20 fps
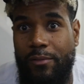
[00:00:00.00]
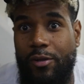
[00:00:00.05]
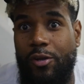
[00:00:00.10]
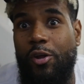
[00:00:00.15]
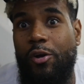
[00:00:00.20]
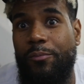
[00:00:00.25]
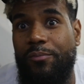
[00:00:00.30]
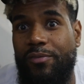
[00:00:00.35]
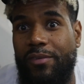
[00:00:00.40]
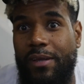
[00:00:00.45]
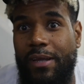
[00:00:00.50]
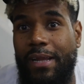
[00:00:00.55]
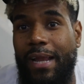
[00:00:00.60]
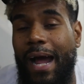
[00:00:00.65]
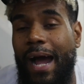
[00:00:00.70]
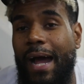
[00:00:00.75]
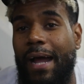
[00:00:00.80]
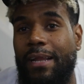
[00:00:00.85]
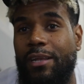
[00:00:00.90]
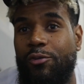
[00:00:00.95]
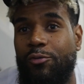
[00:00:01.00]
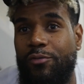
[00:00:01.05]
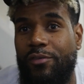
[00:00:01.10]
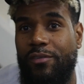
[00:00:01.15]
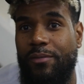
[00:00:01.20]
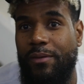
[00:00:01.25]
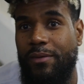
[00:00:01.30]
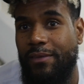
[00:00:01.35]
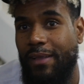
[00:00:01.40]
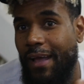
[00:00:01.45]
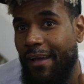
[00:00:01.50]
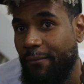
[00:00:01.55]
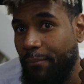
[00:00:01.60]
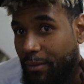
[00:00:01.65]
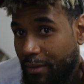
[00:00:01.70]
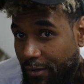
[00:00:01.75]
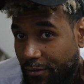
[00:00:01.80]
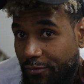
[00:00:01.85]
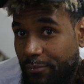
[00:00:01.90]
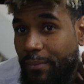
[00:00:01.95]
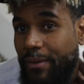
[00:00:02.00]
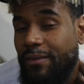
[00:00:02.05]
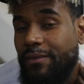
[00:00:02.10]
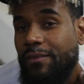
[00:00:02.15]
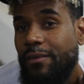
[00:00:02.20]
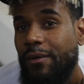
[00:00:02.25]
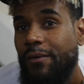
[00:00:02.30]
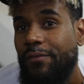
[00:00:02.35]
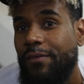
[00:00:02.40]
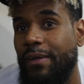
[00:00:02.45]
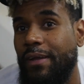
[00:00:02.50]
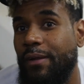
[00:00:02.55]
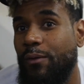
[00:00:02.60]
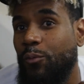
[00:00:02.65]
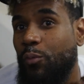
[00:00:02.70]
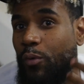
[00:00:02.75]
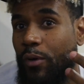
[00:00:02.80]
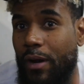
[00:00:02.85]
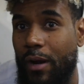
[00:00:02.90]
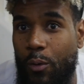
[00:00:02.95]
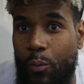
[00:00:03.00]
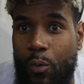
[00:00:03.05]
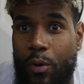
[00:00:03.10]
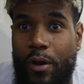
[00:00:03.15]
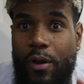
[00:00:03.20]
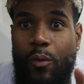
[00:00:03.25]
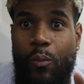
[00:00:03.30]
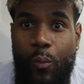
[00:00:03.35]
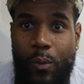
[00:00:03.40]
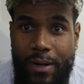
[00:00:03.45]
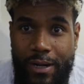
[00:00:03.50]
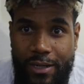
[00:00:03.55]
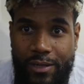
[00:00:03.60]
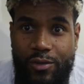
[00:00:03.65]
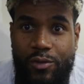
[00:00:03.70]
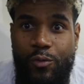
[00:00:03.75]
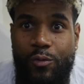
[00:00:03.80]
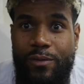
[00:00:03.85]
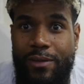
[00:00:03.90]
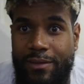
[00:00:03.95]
You know what I'm saying? I do this because I have belief in myself and where I work and what I do,